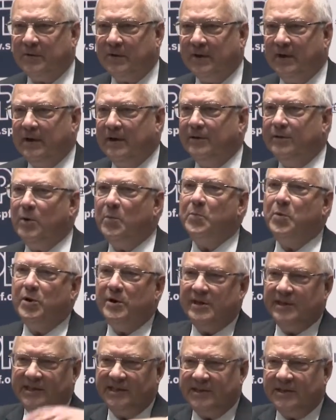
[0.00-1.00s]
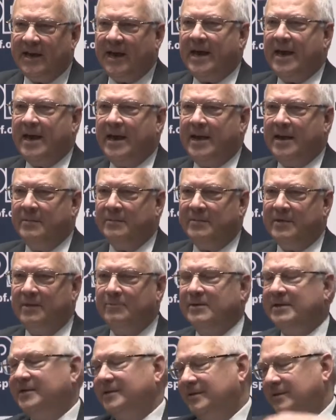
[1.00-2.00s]
the police came,
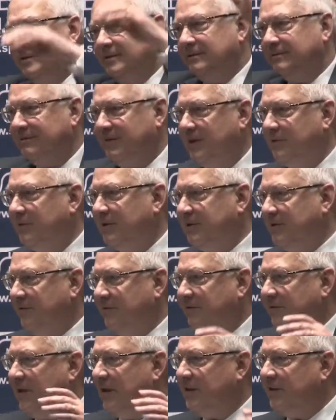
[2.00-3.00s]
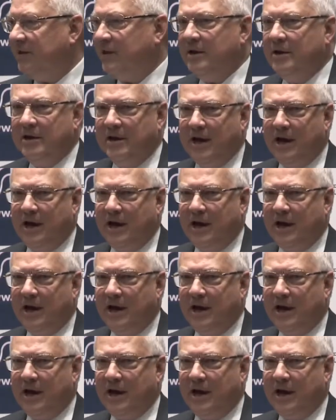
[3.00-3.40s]
there was the first,